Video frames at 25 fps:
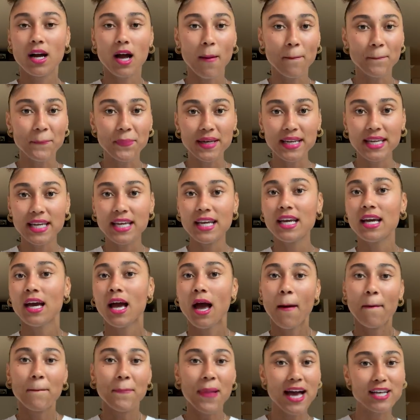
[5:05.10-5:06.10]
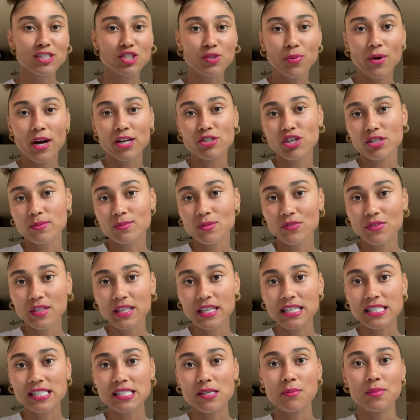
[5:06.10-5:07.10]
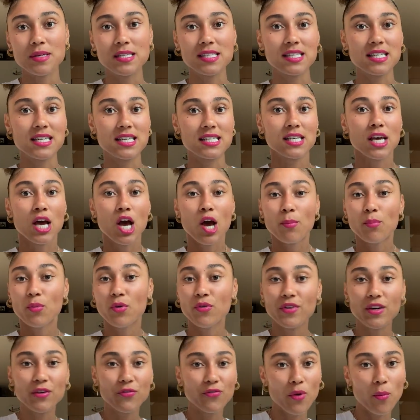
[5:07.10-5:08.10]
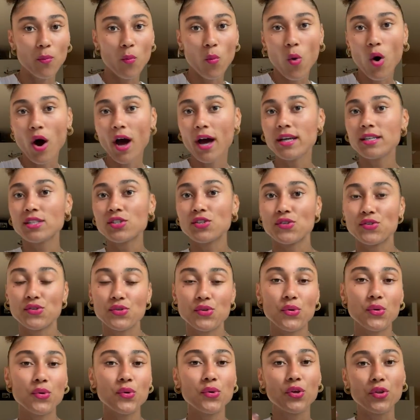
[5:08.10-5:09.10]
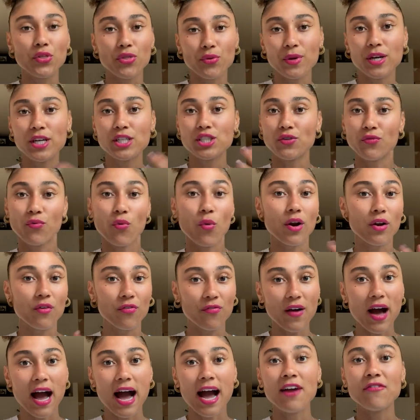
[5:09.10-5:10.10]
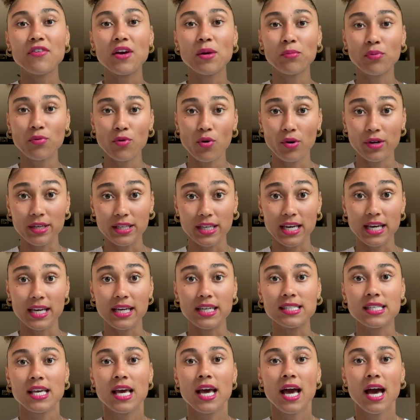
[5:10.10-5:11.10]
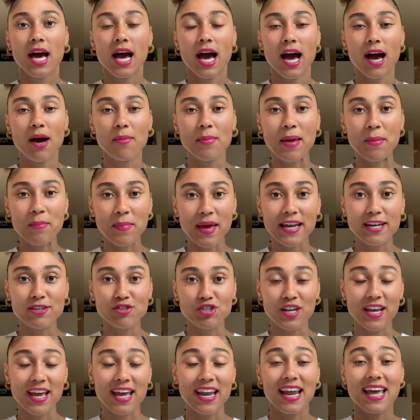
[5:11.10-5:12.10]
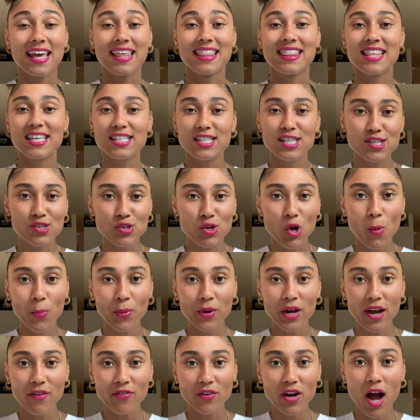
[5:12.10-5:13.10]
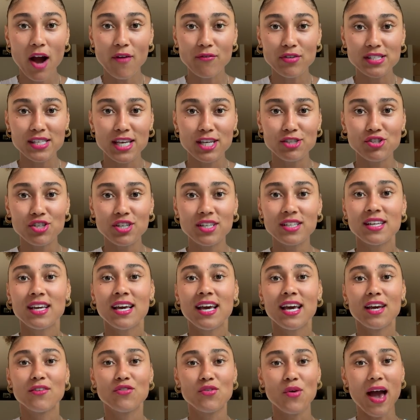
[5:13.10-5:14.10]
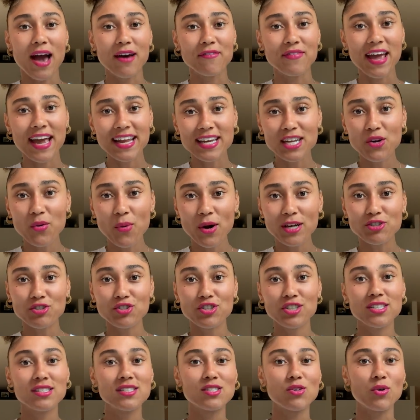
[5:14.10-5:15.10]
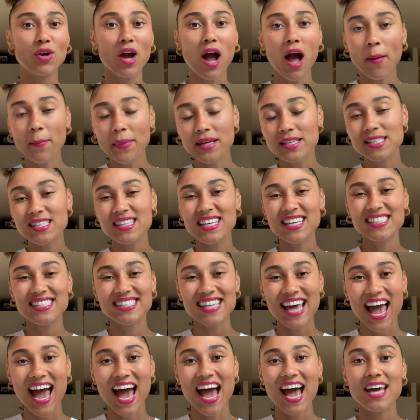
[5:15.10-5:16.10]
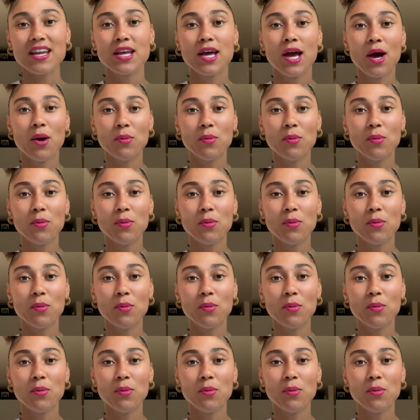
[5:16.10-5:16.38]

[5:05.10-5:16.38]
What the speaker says: company, passion project, moving into business, moving from 1 to 2 to 3 to 4 to 5 employees, and managing it. This is an open up conversation. If you have any questions, comments, things to add,